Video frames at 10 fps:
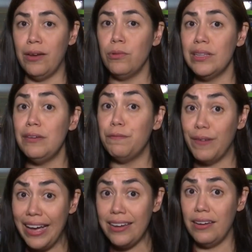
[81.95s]
and really
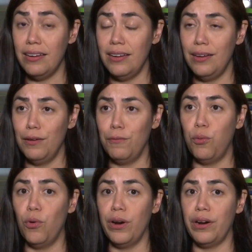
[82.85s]
fight
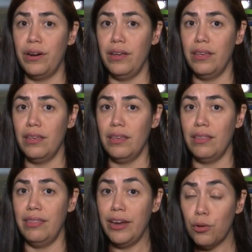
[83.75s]
for
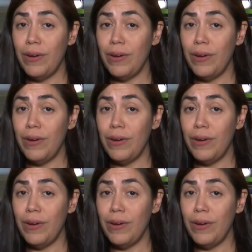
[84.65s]
their